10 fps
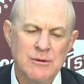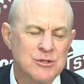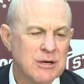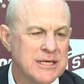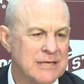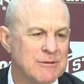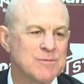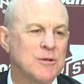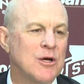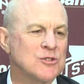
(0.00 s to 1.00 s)
It was great defense,
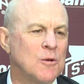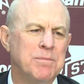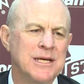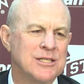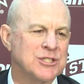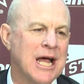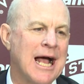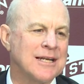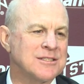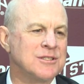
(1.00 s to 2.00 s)
but also big
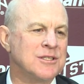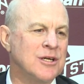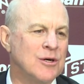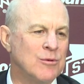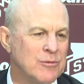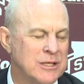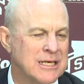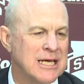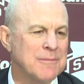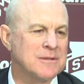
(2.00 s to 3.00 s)
shots. You know, we
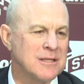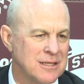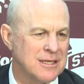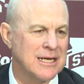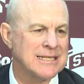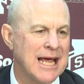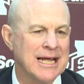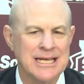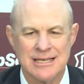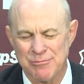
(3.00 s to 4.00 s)
kept
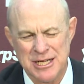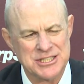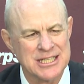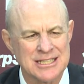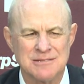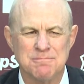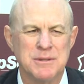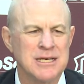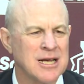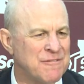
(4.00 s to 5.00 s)
attacking. Reggie got some
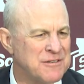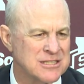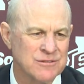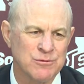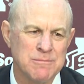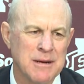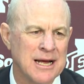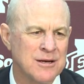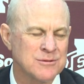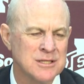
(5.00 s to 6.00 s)
big offensive
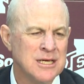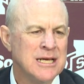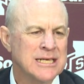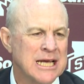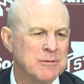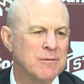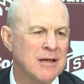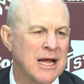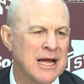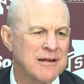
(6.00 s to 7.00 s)
rebounds, kept him
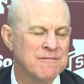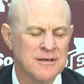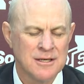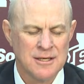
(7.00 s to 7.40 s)
alive.